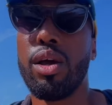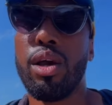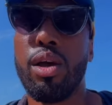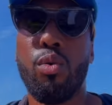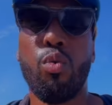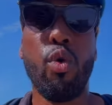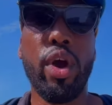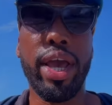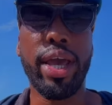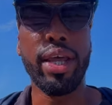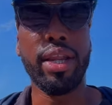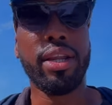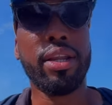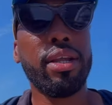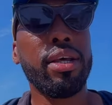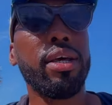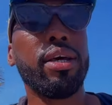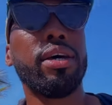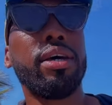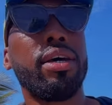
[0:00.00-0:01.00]
when
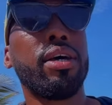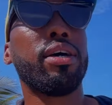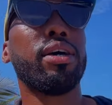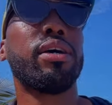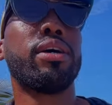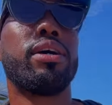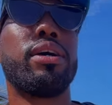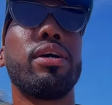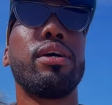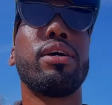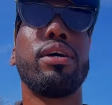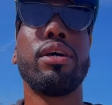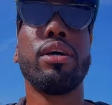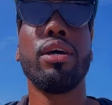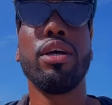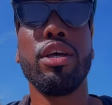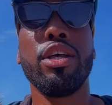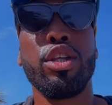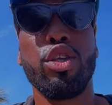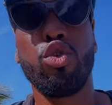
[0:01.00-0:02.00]

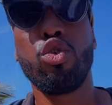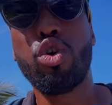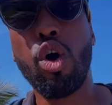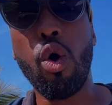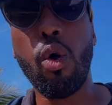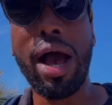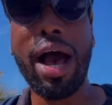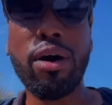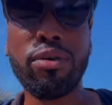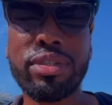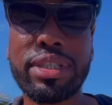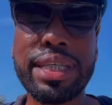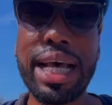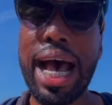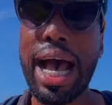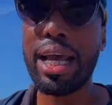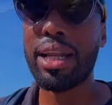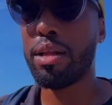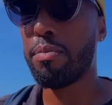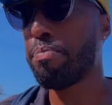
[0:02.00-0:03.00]
you go
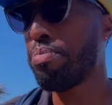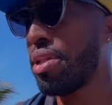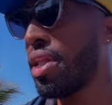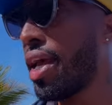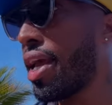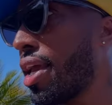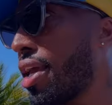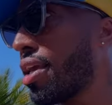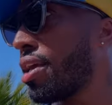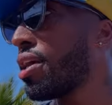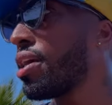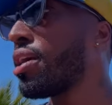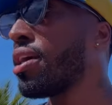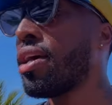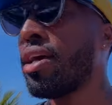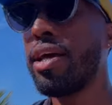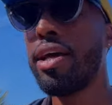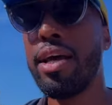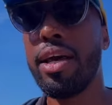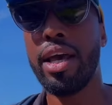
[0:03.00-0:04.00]
outside to play
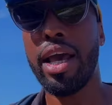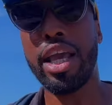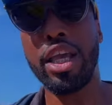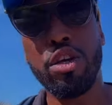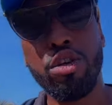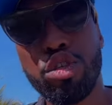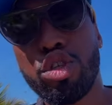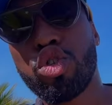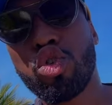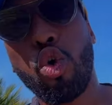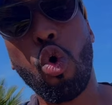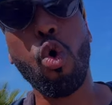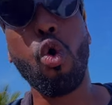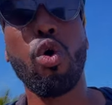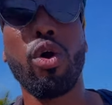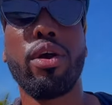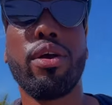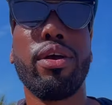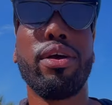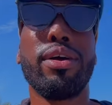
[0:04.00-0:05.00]
and you
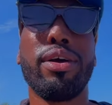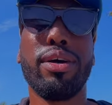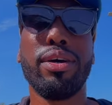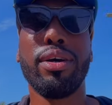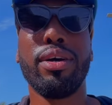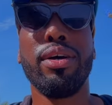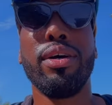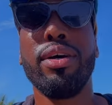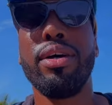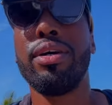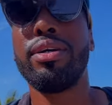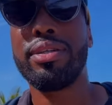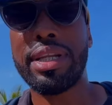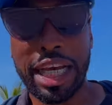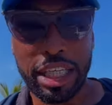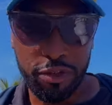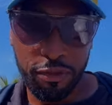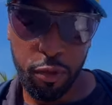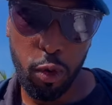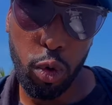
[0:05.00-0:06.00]
score,
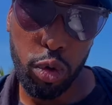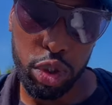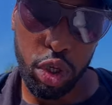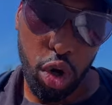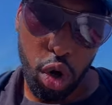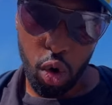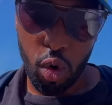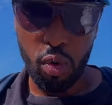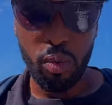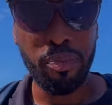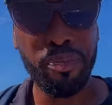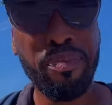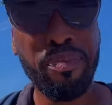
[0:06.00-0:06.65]
that's fool's gold.